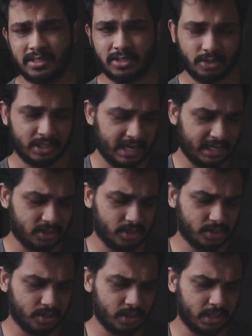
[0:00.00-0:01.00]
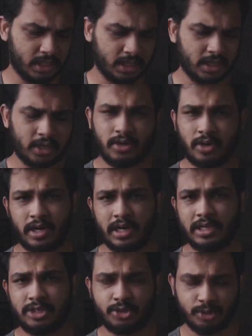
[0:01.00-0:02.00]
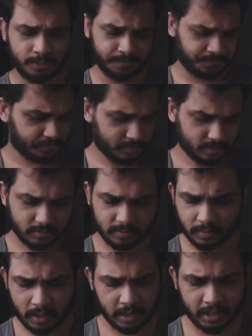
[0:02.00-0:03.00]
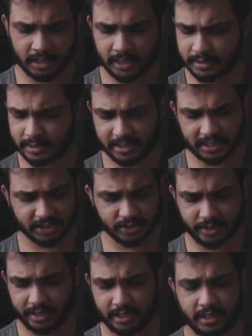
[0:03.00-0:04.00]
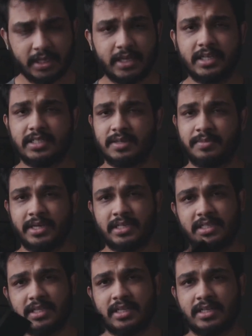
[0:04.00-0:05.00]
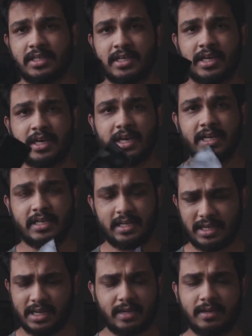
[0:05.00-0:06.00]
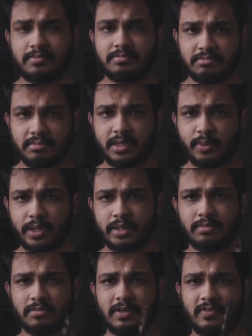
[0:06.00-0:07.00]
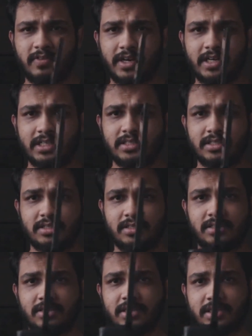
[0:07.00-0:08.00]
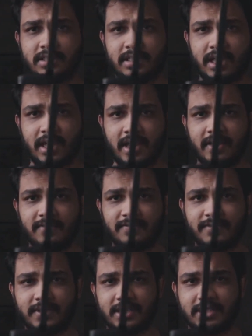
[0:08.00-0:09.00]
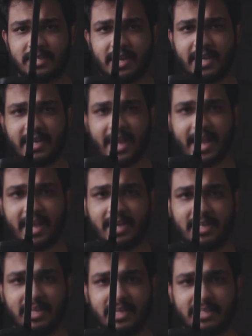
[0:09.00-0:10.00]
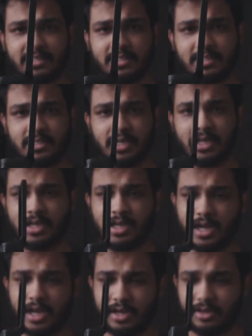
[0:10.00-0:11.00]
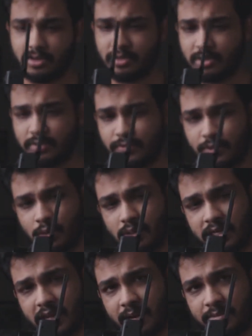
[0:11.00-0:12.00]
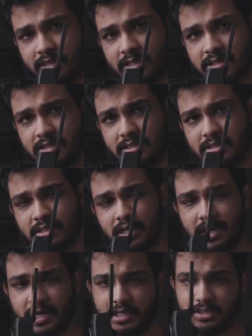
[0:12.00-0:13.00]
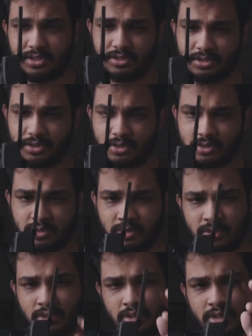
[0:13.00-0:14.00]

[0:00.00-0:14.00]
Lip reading: batteries. So that is also not an issue. The touchscreen is amazing. By the way, why does this have a slight angle like this? I don't know if all the cameras that I saw